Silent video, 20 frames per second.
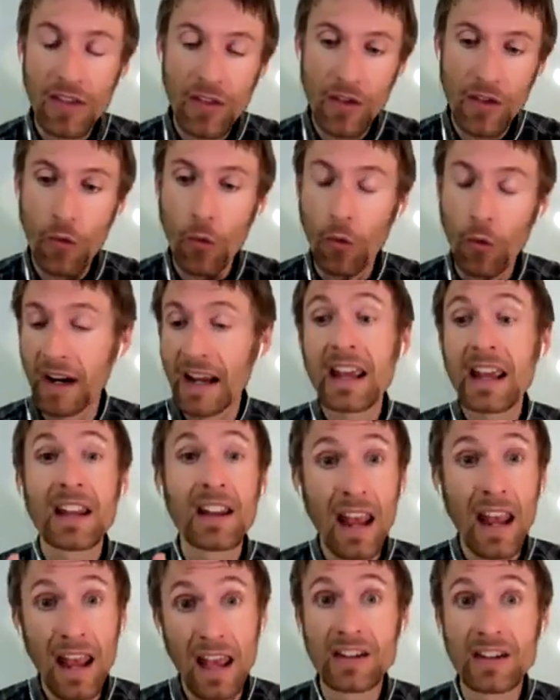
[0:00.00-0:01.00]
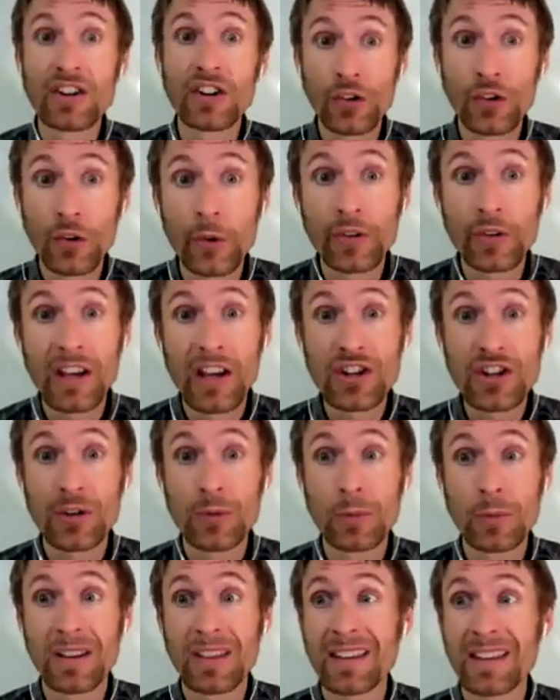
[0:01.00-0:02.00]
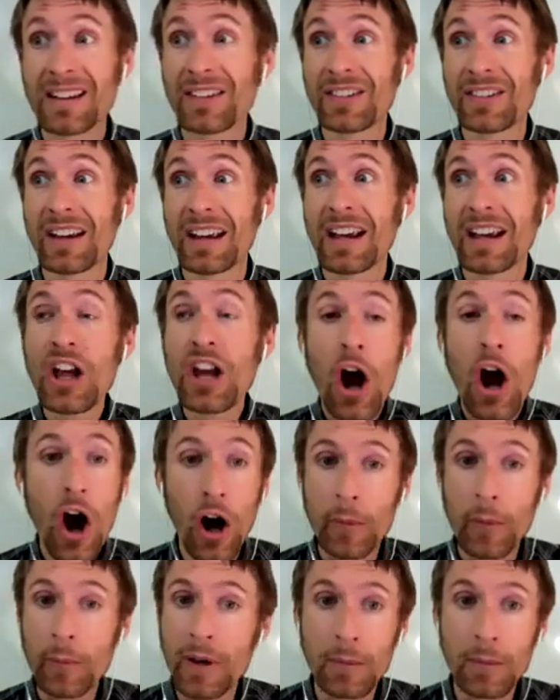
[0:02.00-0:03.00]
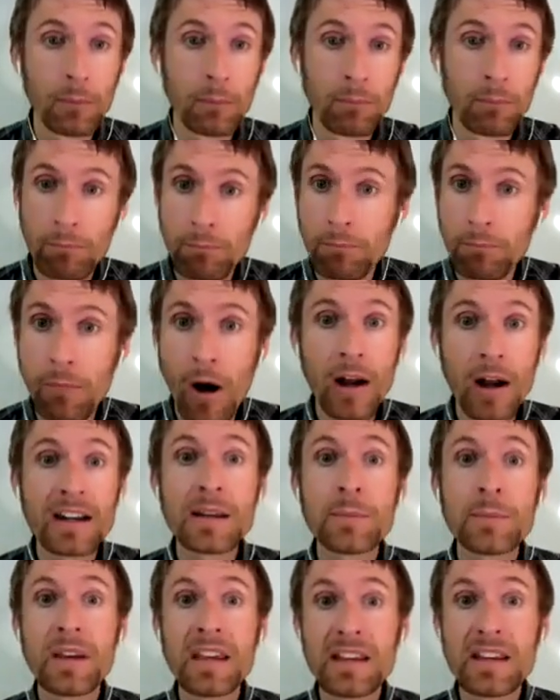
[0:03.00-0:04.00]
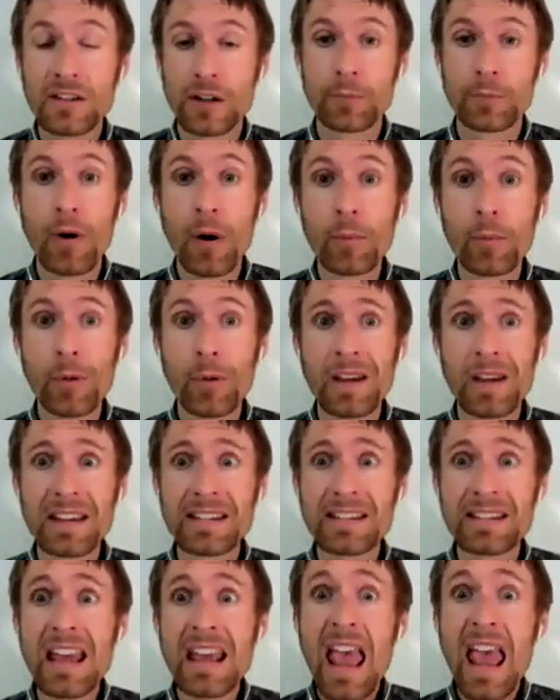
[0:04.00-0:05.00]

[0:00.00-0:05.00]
or in association with things like harming honeybees or bumblebees,